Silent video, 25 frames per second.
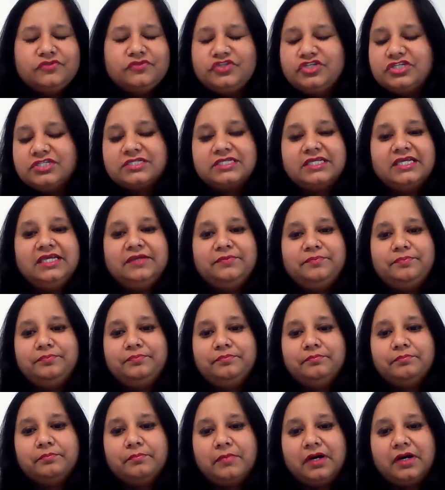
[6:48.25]
just keep
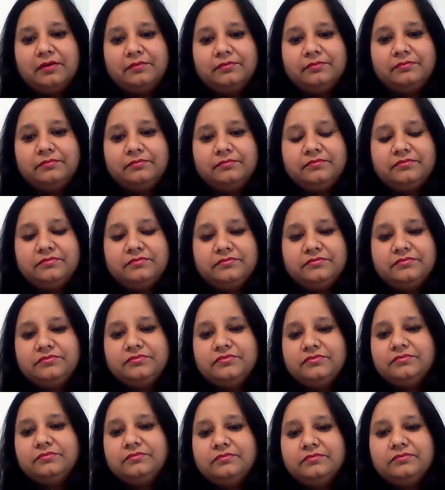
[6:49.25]
mum
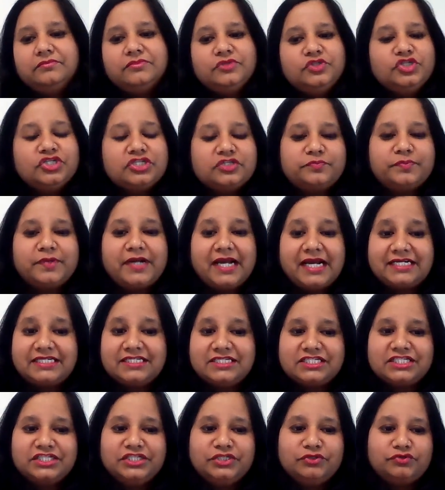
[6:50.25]
just
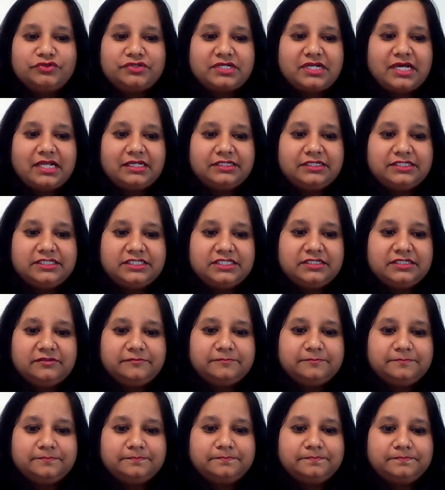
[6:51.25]
practice
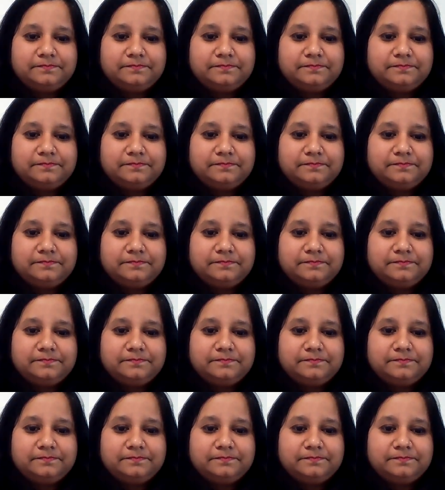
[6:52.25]
neutrality